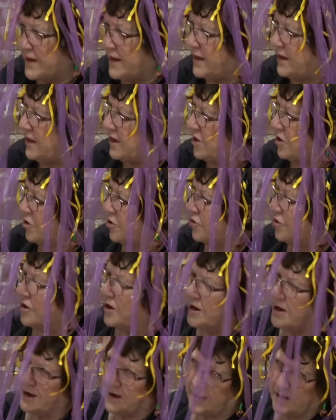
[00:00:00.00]
Here
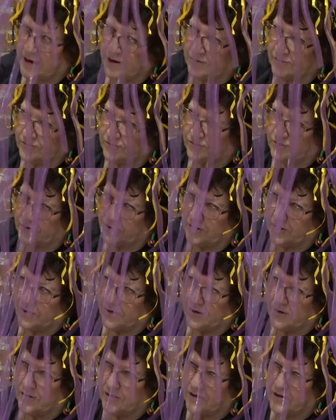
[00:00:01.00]
is
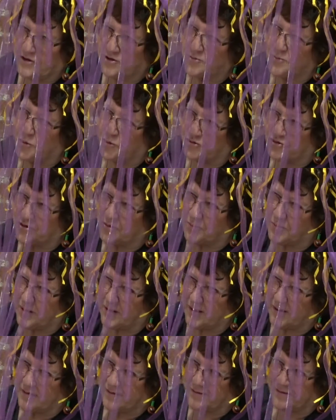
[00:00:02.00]
supposed to
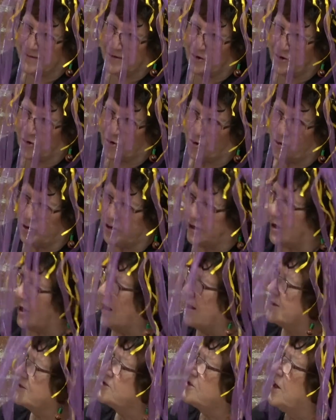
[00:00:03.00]
be little
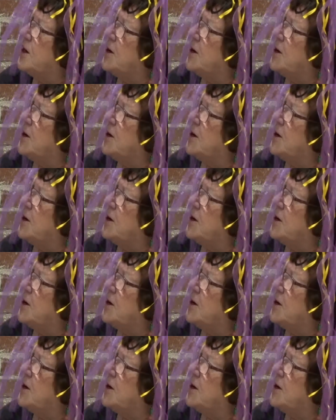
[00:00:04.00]
Goldilocks,